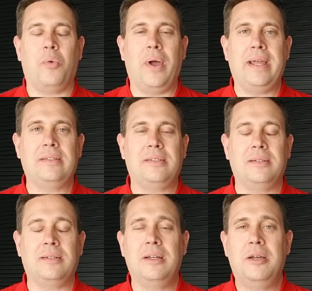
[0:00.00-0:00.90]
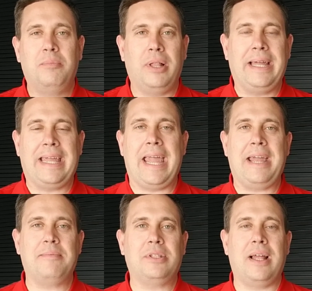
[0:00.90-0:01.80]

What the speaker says: ways to play games.